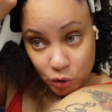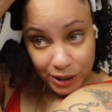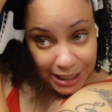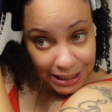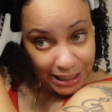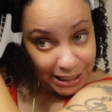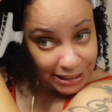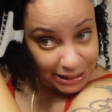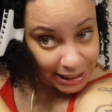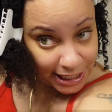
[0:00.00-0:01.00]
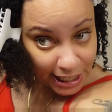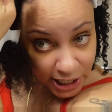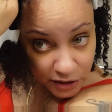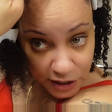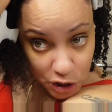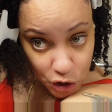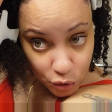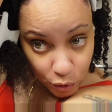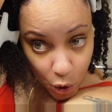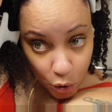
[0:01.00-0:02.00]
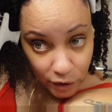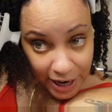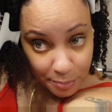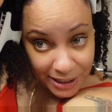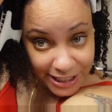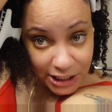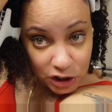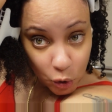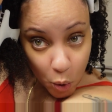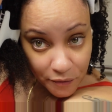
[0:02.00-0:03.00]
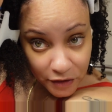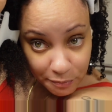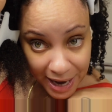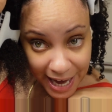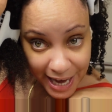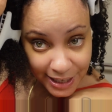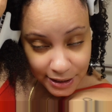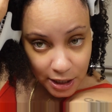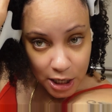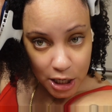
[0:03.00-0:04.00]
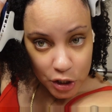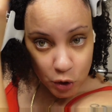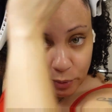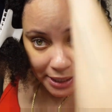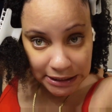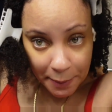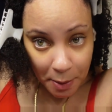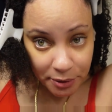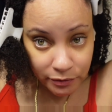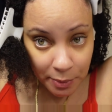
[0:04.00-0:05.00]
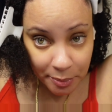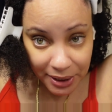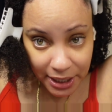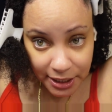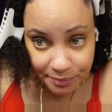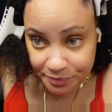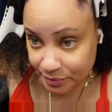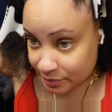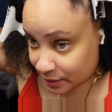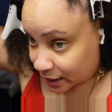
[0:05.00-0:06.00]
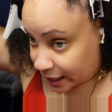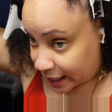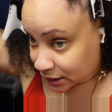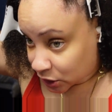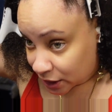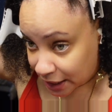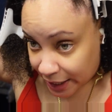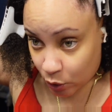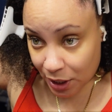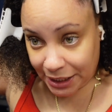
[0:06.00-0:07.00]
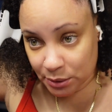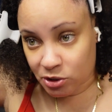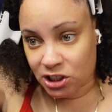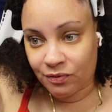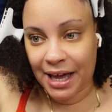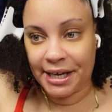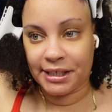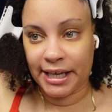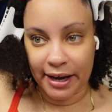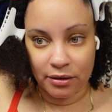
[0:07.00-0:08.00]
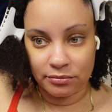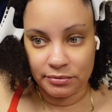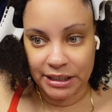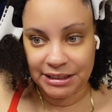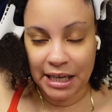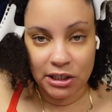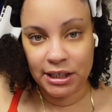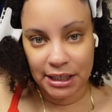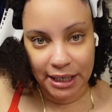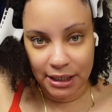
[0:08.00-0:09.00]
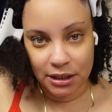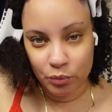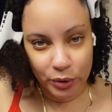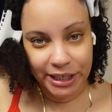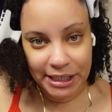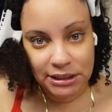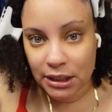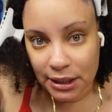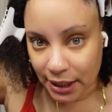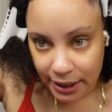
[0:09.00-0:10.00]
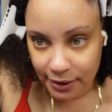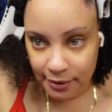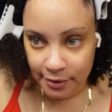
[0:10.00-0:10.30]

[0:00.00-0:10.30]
you can clearly see here, this is a roll, right? But this is off of my head. So by the time I put the rubber band, it's looking like all I did was just flatten it down. It's not looking like what it needs to look like.